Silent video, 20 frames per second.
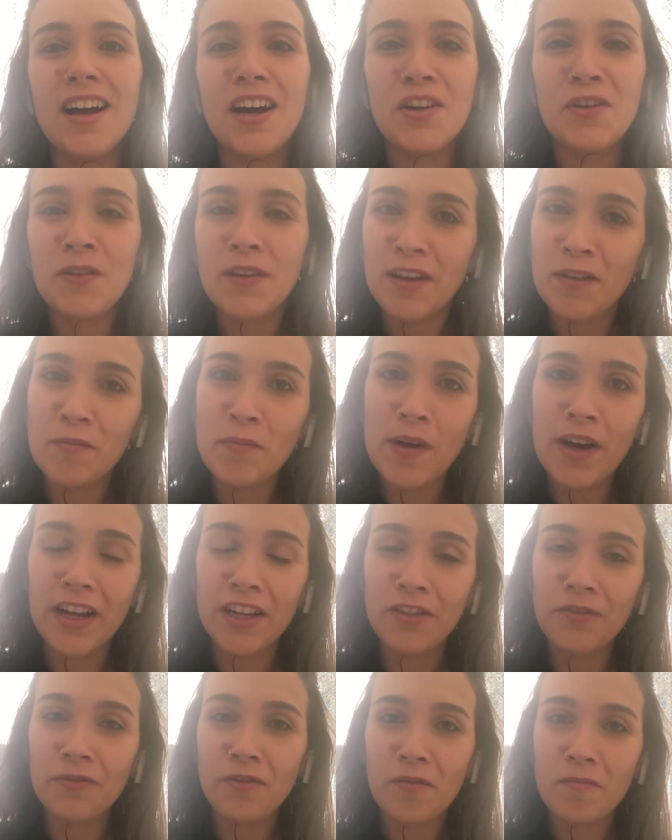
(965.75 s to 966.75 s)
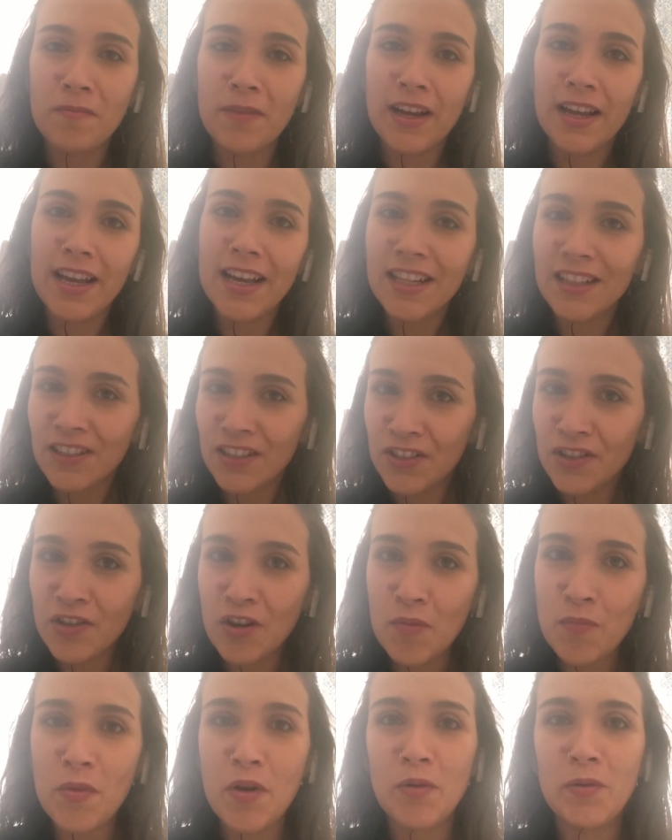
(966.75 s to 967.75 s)
you can buy it from my Etsy
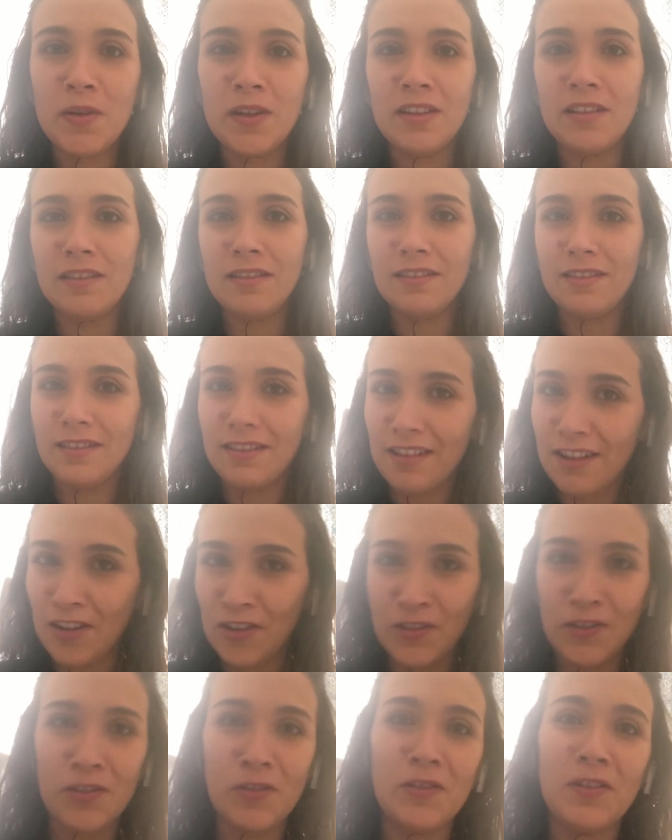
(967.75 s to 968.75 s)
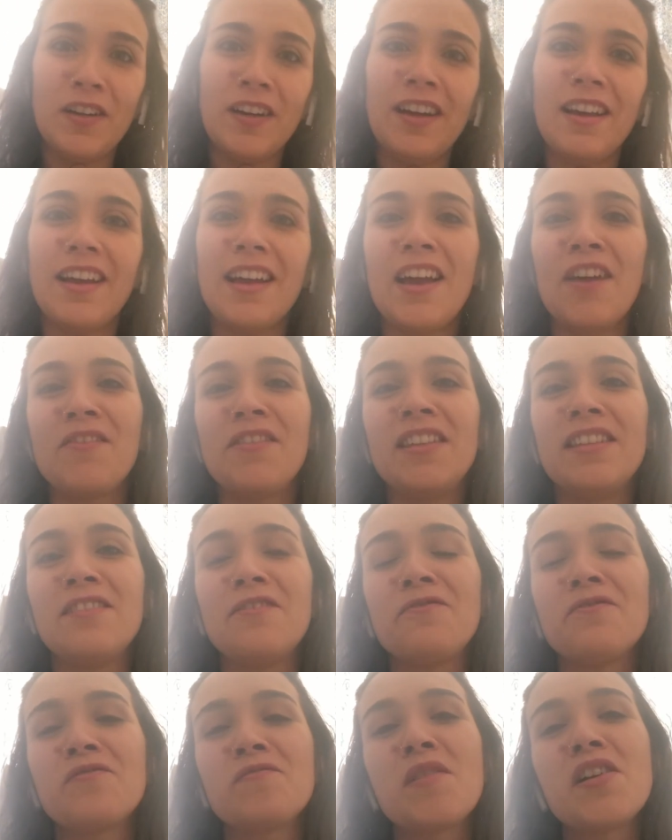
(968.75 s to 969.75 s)
shop. I will also have this
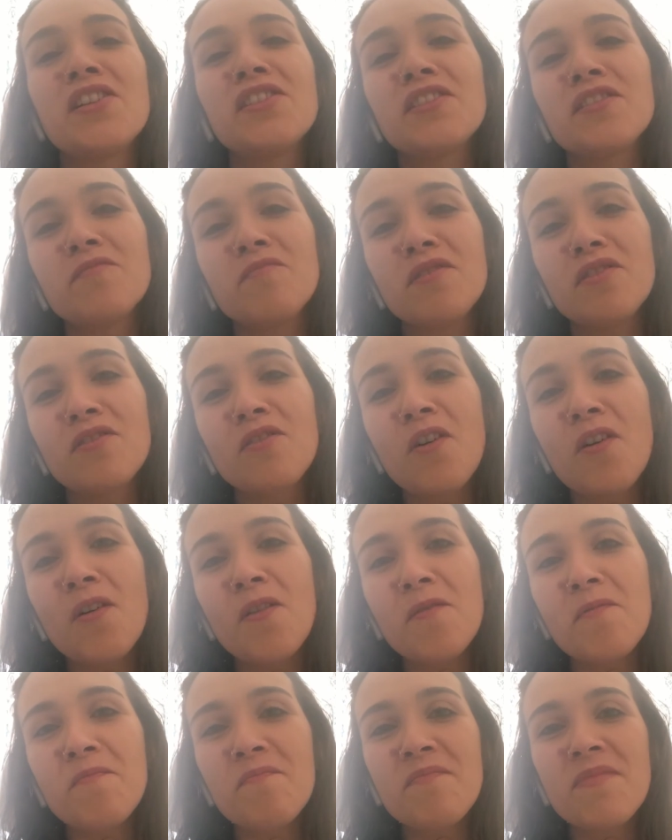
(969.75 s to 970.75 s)
information below.